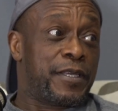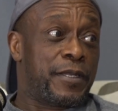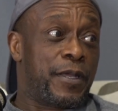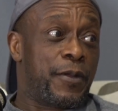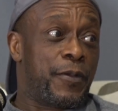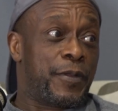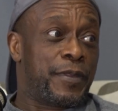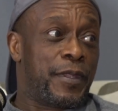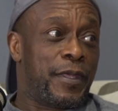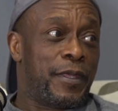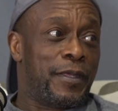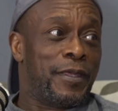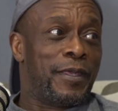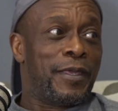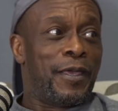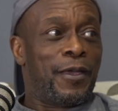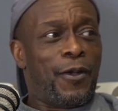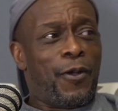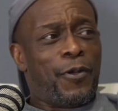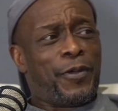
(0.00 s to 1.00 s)
and everything,
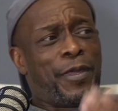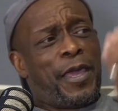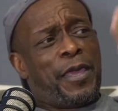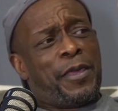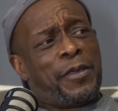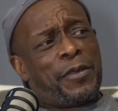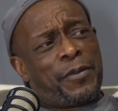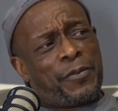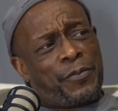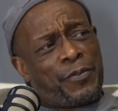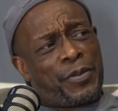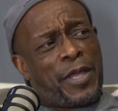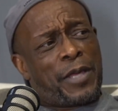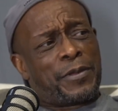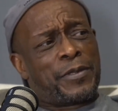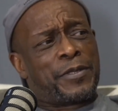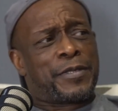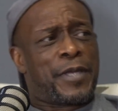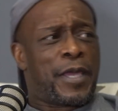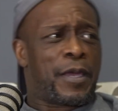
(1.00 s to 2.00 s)
okay, pull out
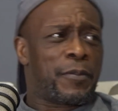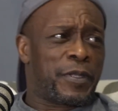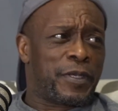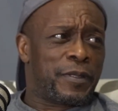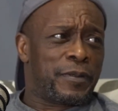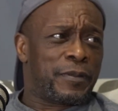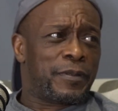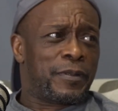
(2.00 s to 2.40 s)
the tablet.